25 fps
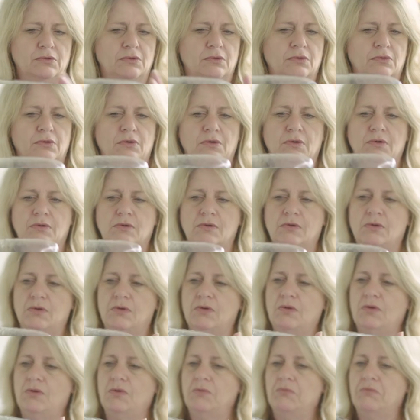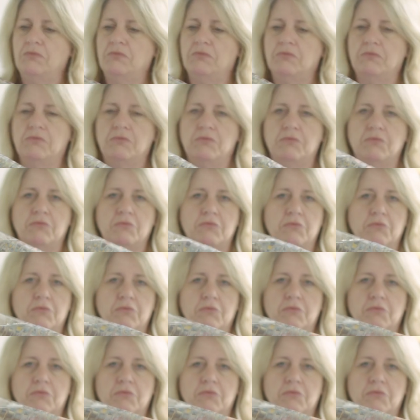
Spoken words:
Nothing is said.